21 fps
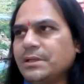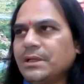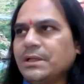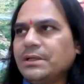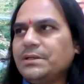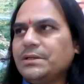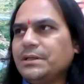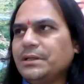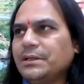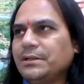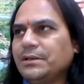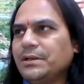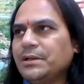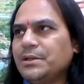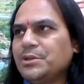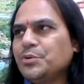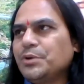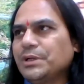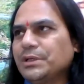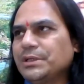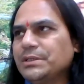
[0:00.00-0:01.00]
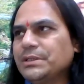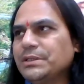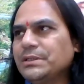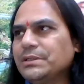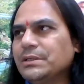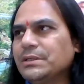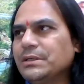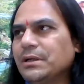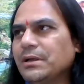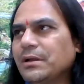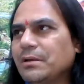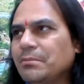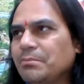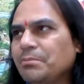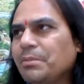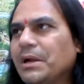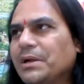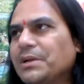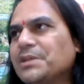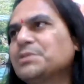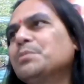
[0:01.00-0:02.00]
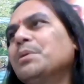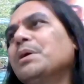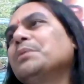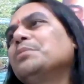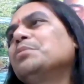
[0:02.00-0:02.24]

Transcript: take tea, enjoy tea, and practice